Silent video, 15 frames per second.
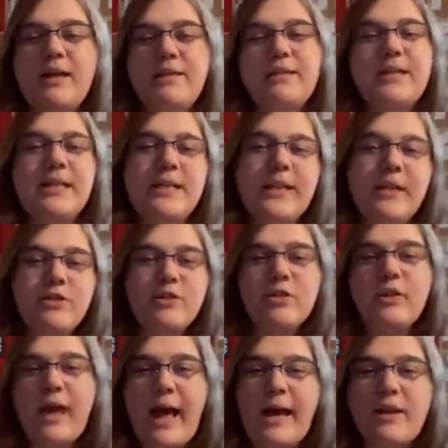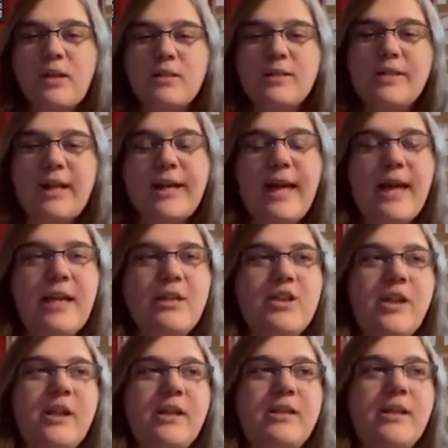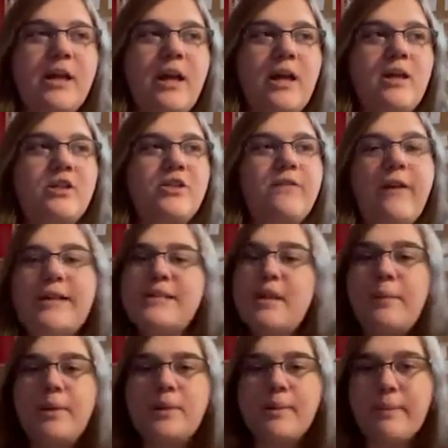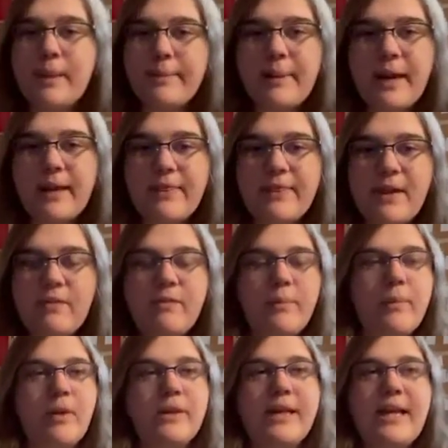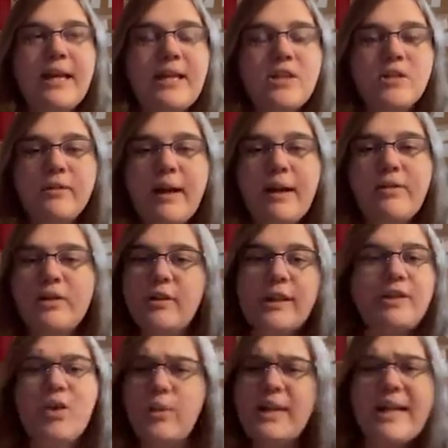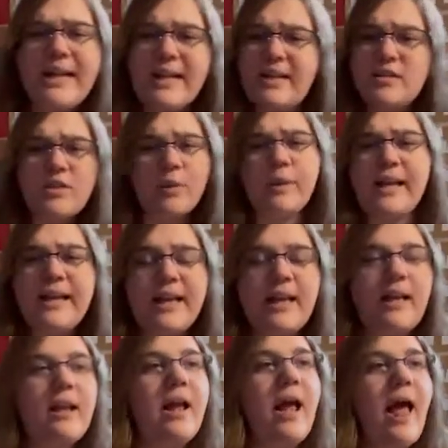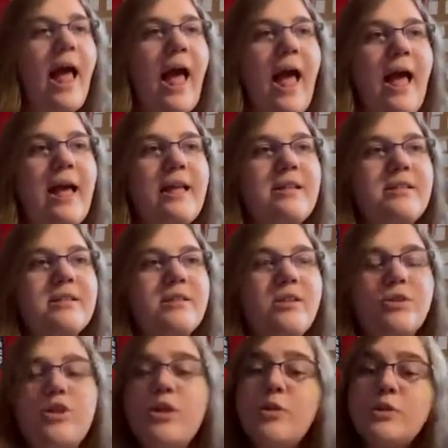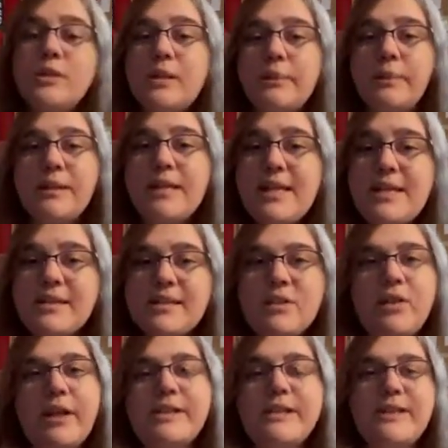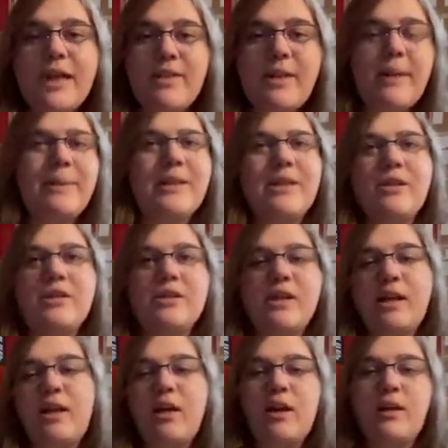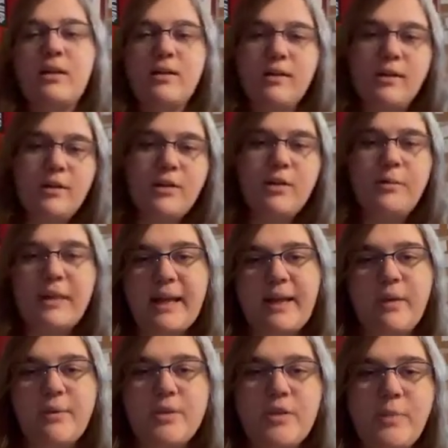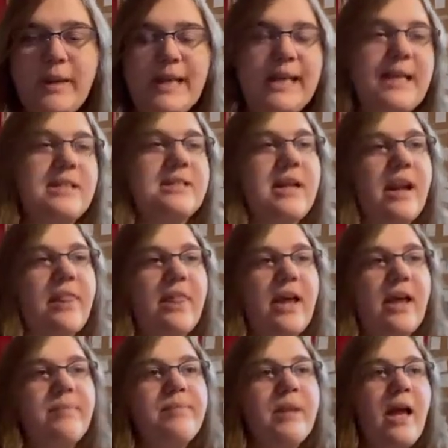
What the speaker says: teenager adult kind of age, and she finds out about the meat pie thing from all the kids around. They're like, don't eat it, don't eat it. And so she goes to the police and tries to tell them, and they're just like, ugh, you've been hanging out with too many kids kind of thing.